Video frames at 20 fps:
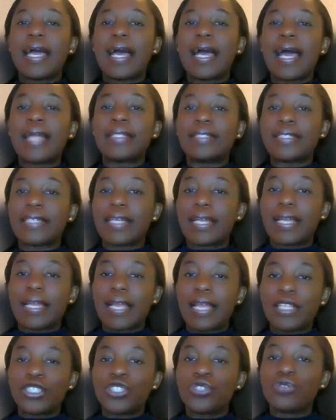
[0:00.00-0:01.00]
And
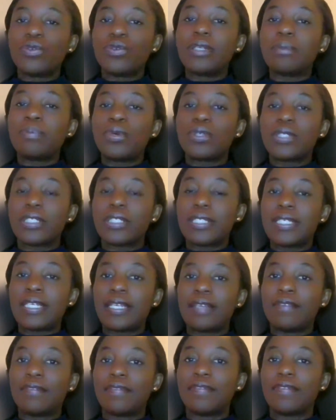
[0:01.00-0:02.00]
ensuring
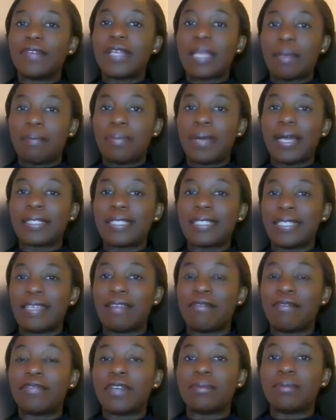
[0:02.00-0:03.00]
positive impact in the
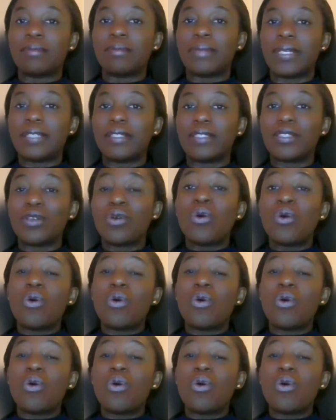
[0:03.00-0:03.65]
environment